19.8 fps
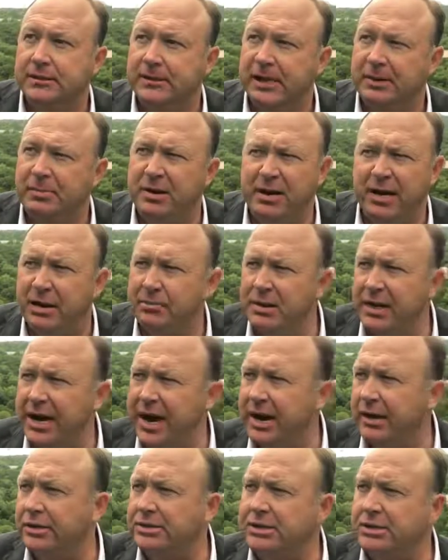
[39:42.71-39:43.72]
He'd been at MD
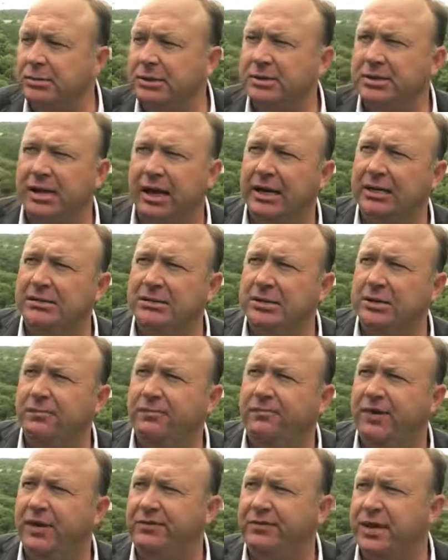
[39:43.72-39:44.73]
Anderson when he was like,
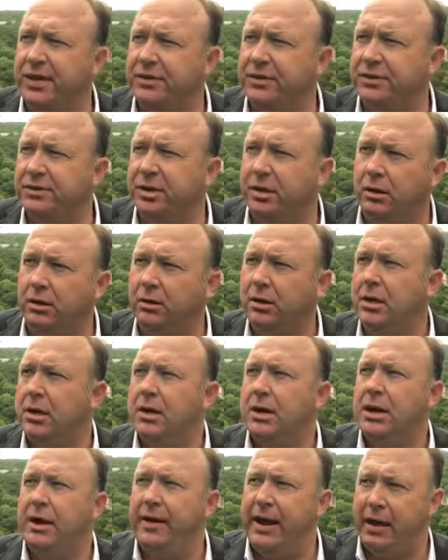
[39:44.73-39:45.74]
15 years old.
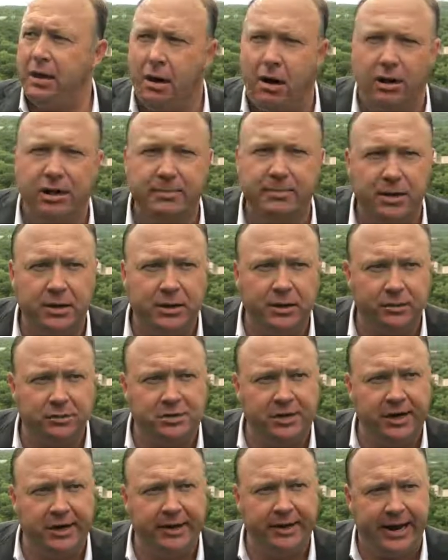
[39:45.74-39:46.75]
And they called him into
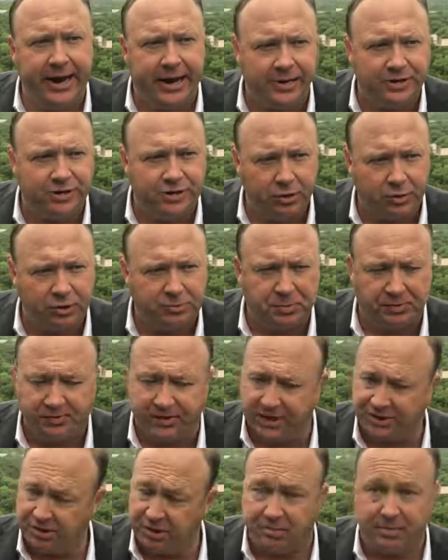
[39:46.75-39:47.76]
UT, and he had his Jewish
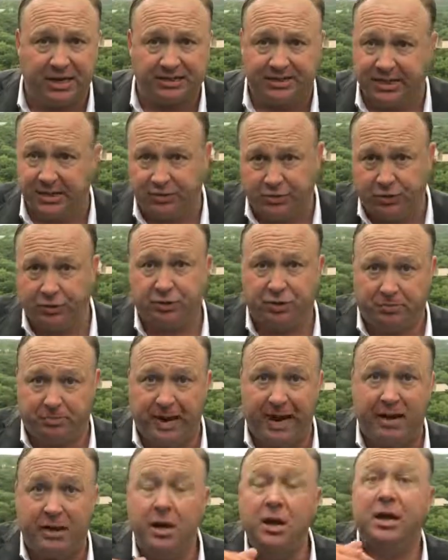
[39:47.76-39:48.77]
professor. I'm not saying Jews are
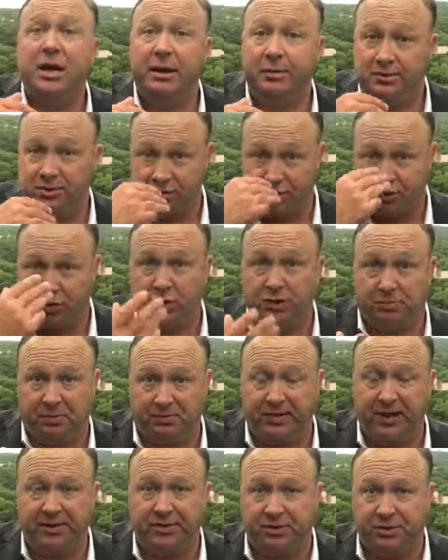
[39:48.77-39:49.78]
bad. He was his Jewish
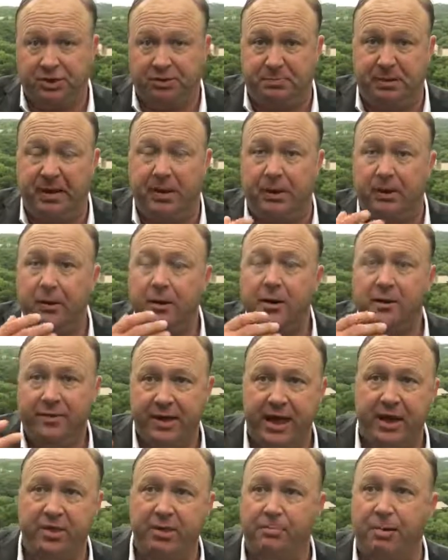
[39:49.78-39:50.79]
professor, Spear, the
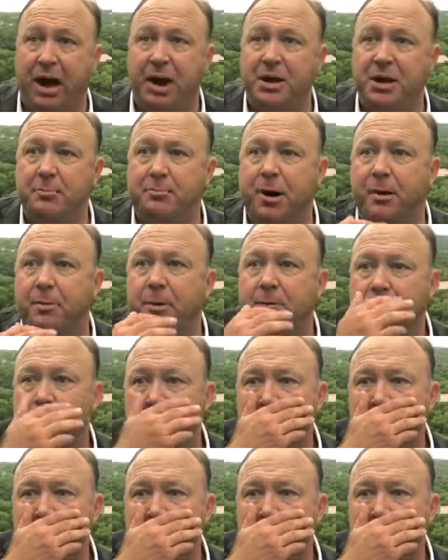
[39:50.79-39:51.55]
head of the botany department.